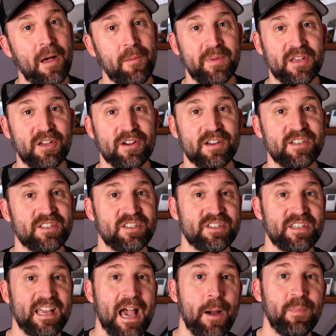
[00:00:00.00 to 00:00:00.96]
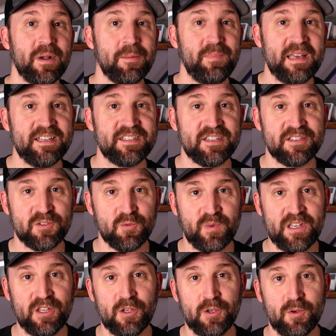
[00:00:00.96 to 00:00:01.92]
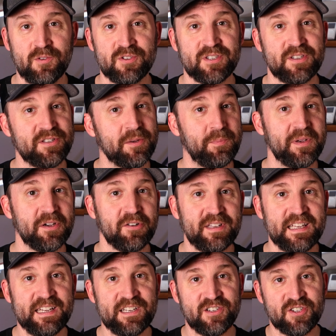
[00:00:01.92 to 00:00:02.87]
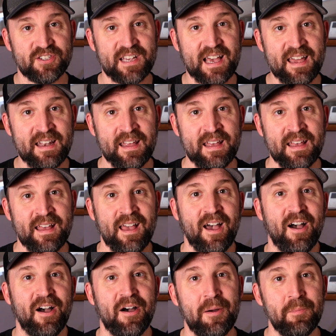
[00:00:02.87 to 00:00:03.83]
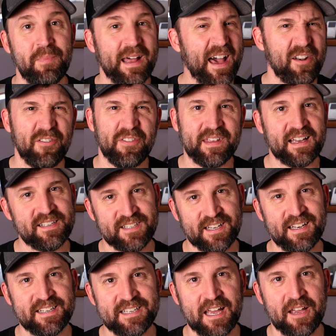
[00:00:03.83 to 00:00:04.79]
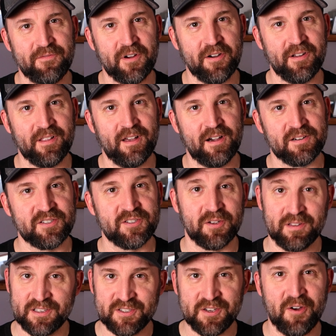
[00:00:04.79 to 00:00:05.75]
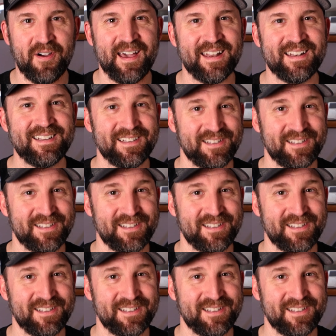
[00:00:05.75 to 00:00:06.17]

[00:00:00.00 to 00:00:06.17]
I'll be curious to see how many pieces we use to build each set, but I don't think it's going to take very long. So let's go ahead